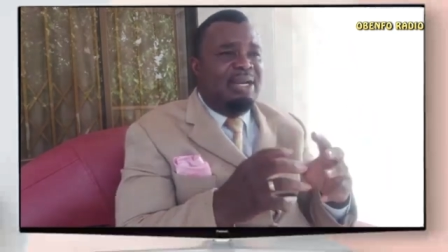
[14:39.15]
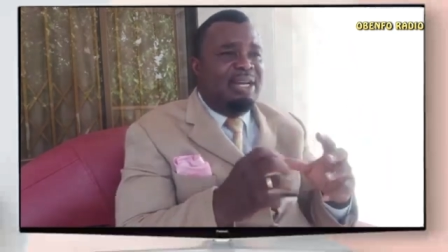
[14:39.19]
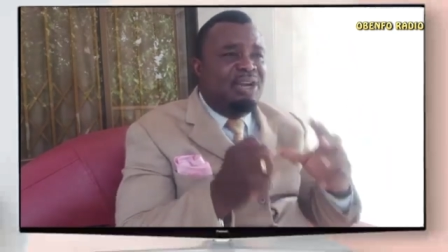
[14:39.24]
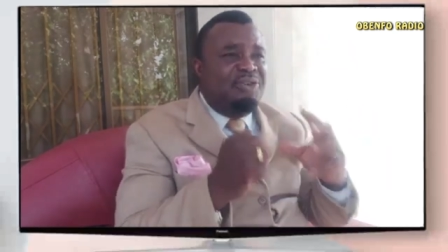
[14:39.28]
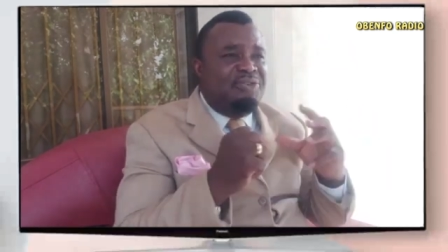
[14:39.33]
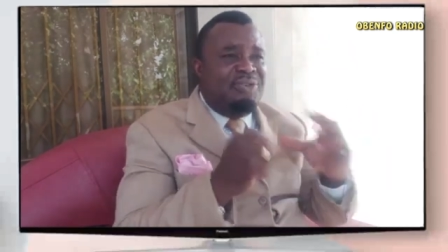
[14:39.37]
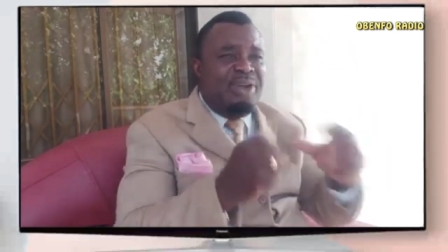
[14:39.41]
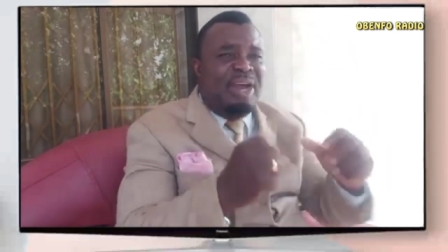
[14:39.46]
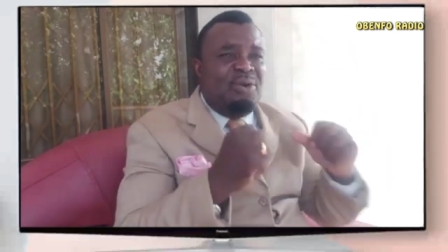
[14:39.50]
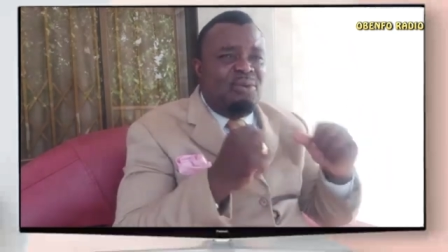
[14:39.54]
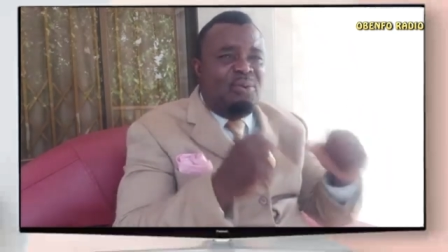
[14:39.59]

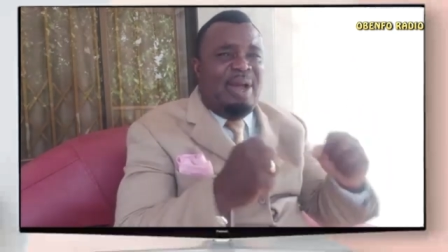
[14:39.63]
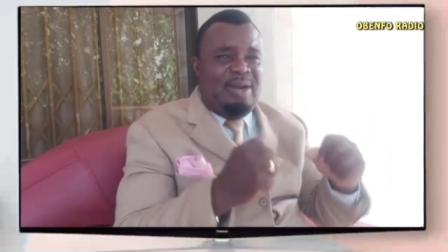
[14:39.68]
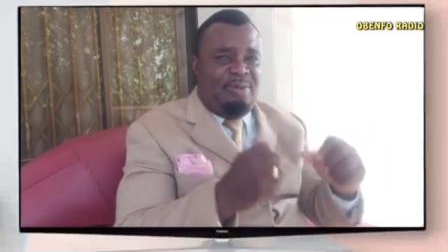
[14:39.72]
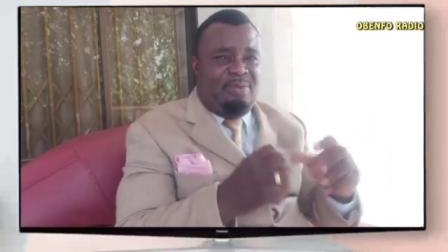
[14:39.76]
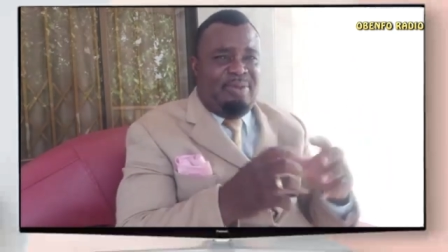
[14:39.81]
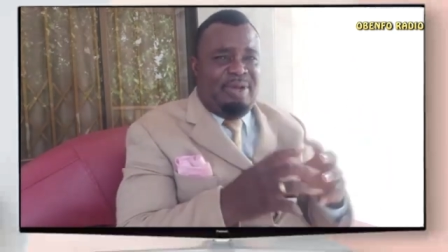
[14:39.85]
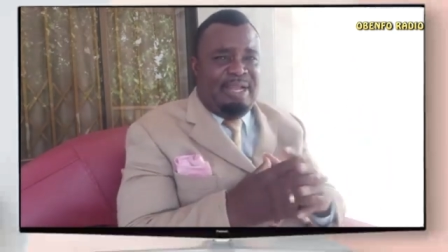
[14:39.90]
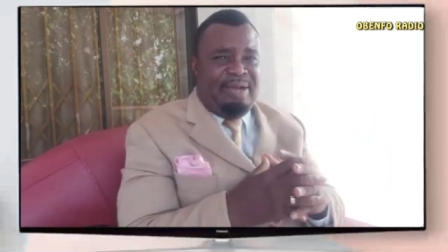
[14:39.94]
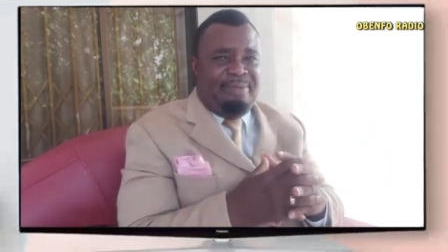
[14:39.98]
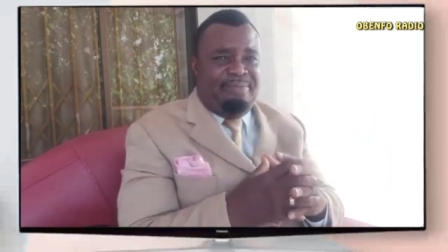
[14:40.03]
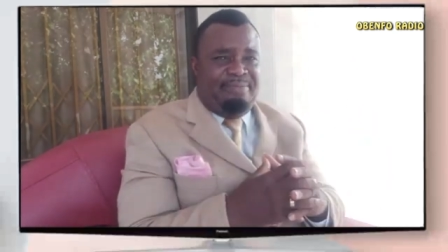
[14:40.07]
if you are
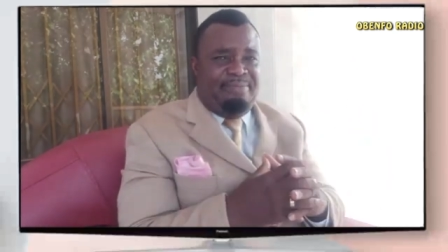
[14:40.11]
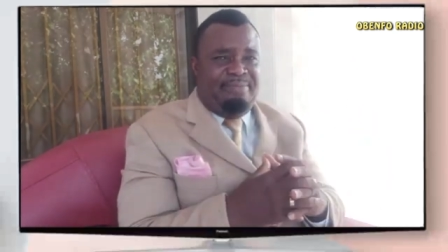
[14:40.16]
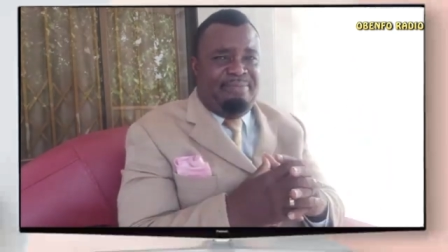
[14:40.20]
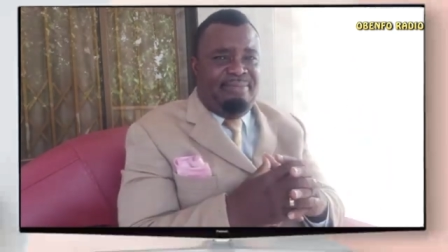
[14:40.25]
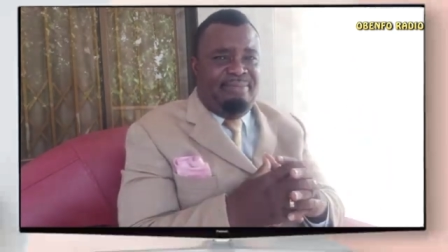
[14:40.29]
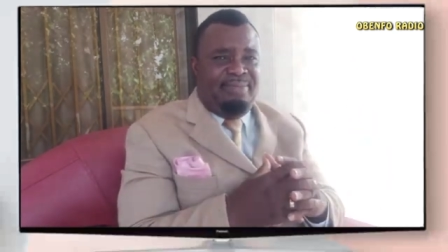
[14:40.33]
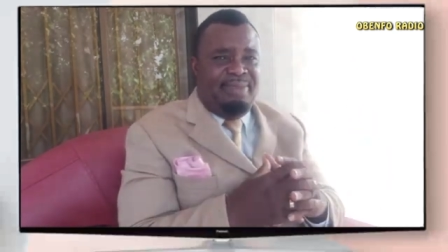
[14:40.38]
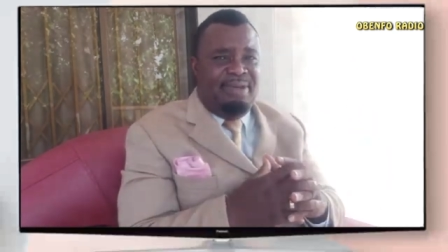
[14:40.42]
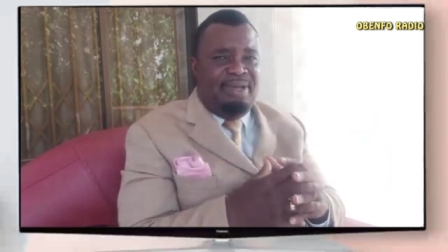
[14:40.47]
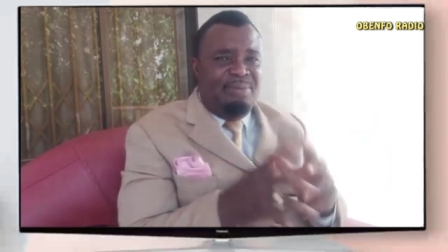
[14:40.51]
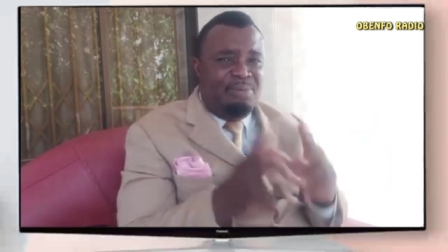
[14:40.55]
when me yam,
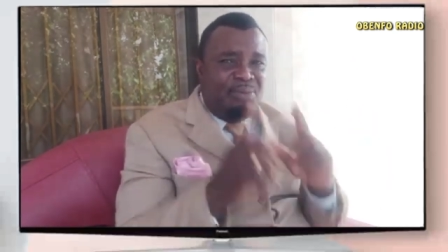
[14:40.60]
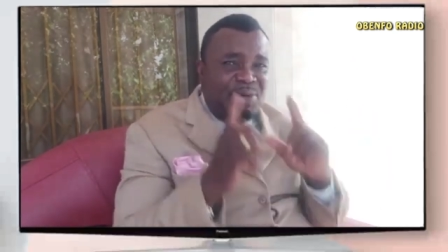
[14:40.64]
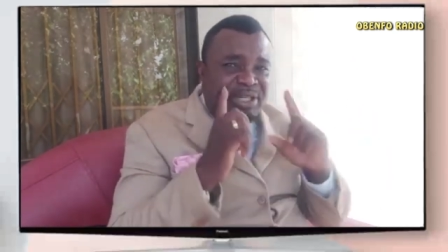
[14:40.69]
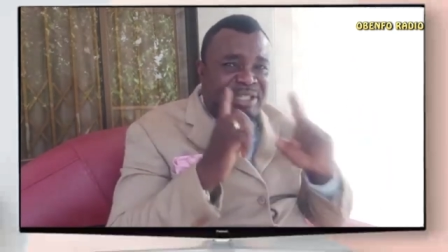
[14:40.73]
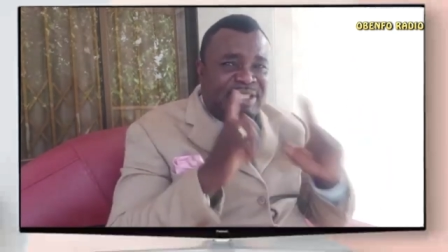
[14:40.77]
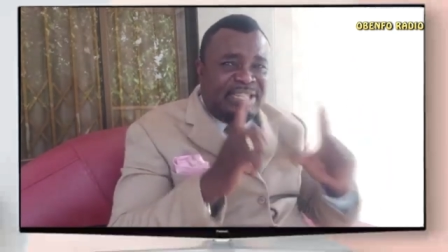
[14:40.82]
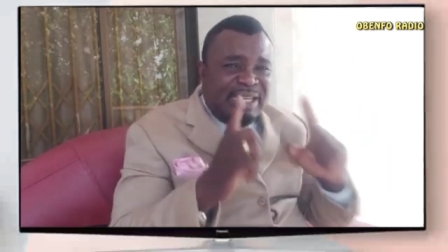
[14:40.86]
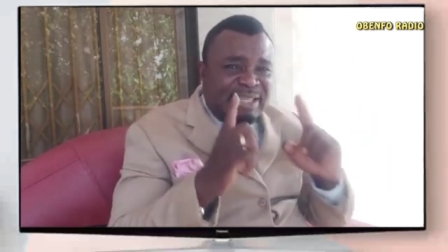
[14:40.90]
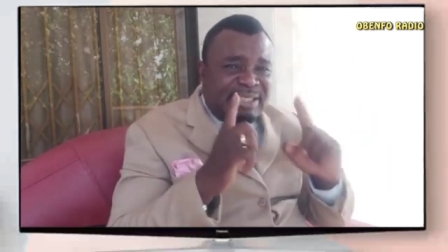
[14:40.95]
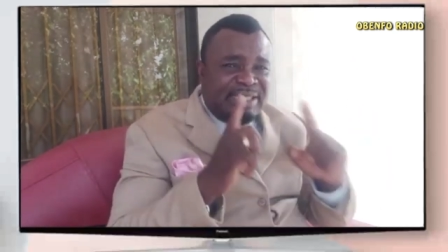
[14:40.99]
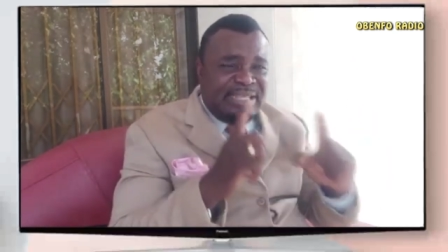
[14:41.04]

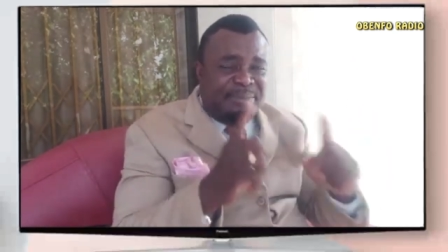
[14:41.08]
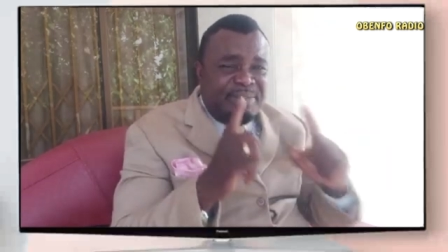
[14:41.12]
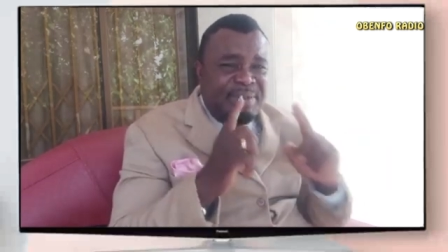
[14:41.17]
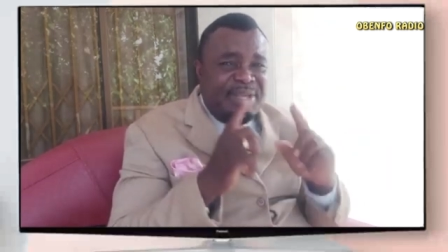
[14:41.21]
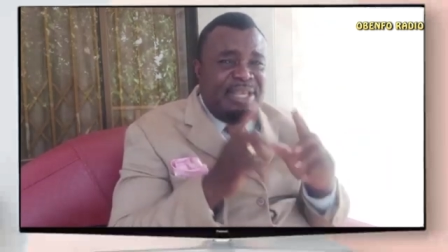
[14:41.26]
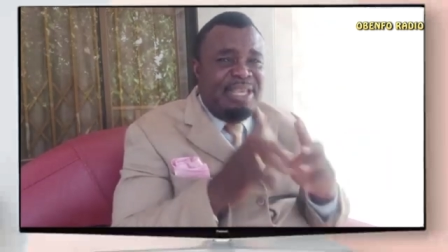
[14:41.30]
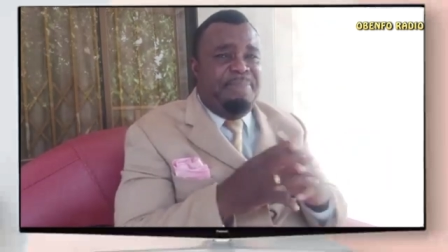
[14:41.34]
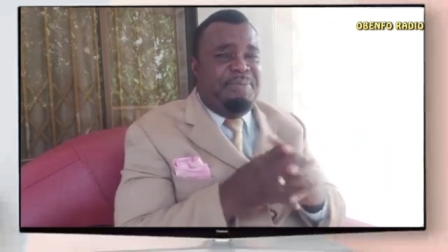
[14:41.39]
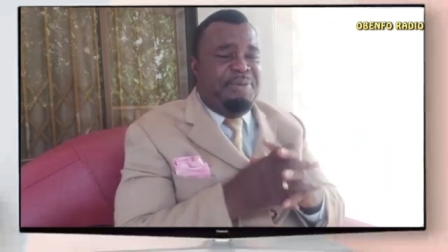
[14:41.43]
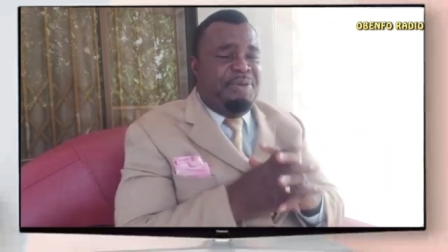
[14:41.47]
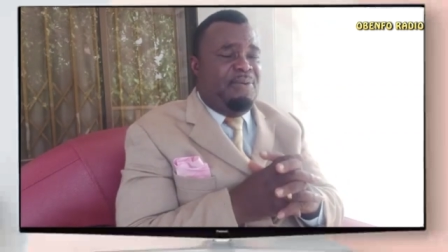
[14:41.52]
would you ask
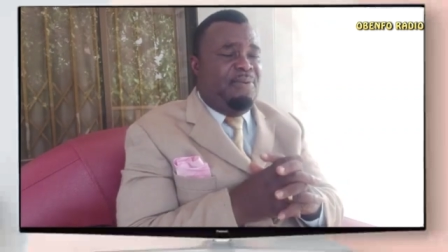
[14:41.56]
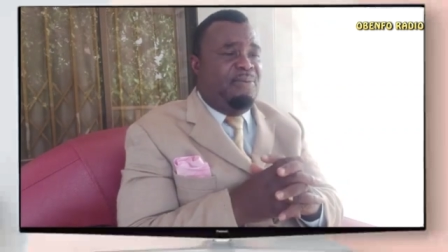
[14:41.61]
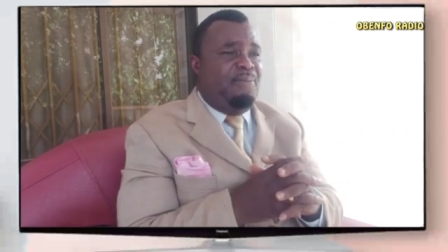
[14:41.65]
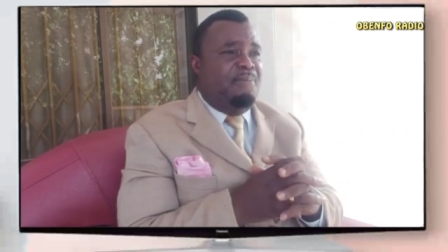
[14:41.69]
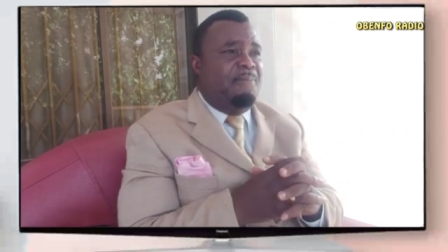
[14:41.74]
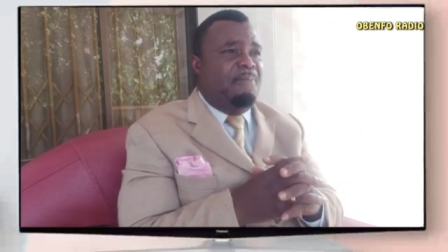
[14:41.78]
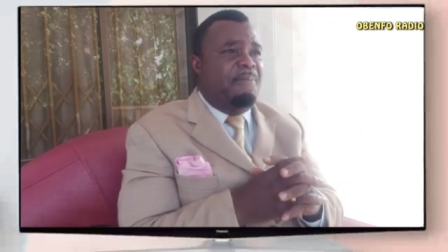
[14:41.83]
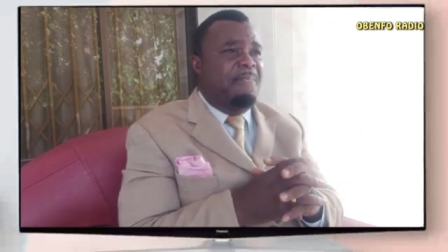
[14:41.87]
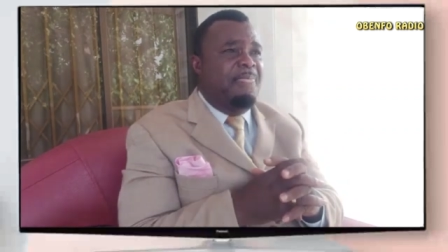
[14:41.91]
me you?